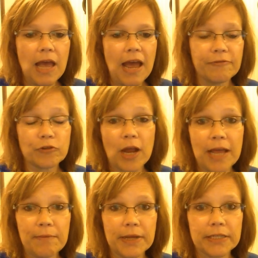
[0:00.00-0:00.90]
after
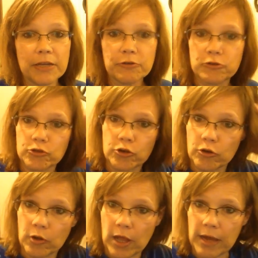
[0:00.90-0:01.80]
I ate my toaster
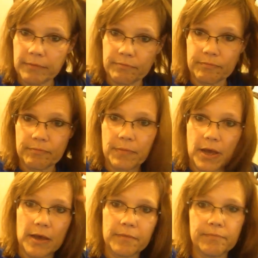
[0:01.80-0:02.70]
strudel,
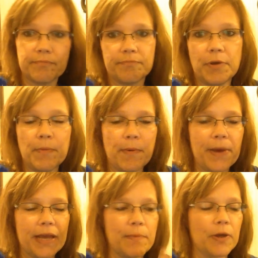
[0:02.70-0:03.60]
I put my
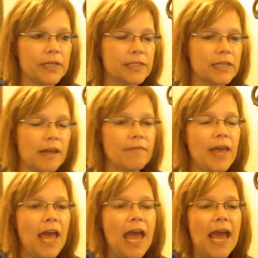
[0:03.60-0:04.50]
makeup on and stuff,
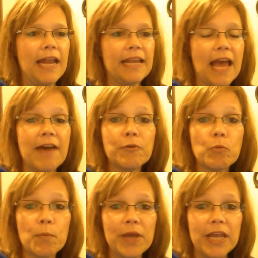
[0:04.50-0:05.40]
and
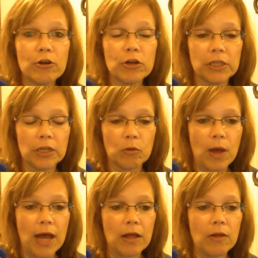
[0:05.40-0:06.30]
Gavin will be here in a little
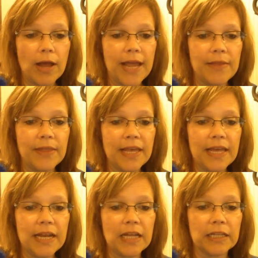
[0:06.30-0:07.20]
while, and
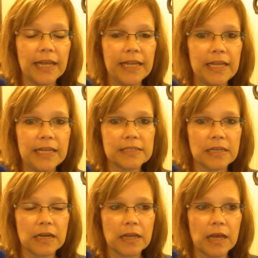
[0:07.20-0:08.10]
then a lady is
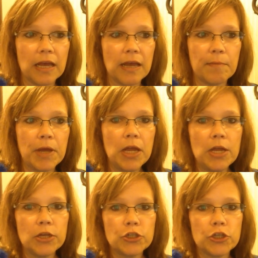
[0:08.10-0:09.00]
going to come
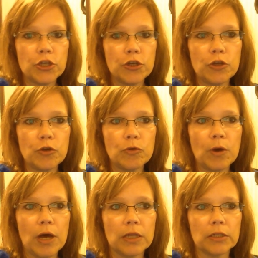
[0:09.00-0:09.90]

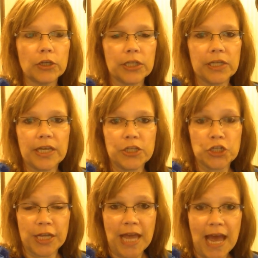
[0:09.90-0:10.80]
to look at the
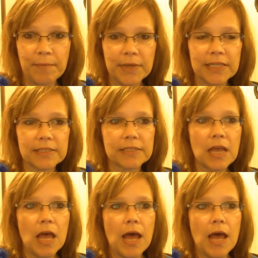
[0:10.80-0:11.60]
kitchen cabinets.